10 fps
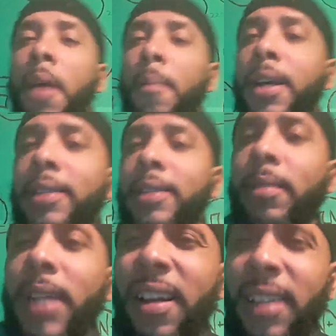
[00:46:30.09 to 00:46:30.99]
because
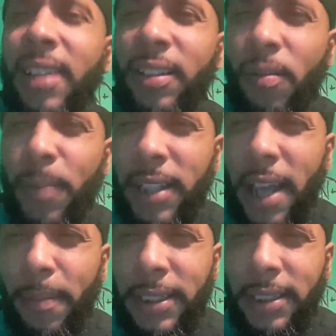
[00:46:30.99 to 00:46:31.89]
sometimes it don't be
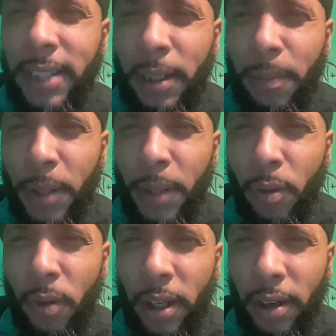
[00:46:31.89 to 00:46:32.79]
letting me see the
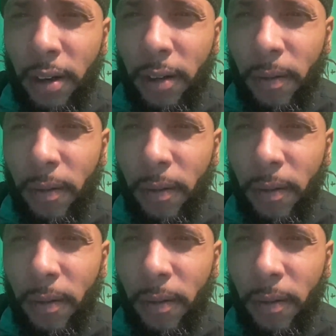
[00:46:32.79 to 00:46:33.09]
people in here.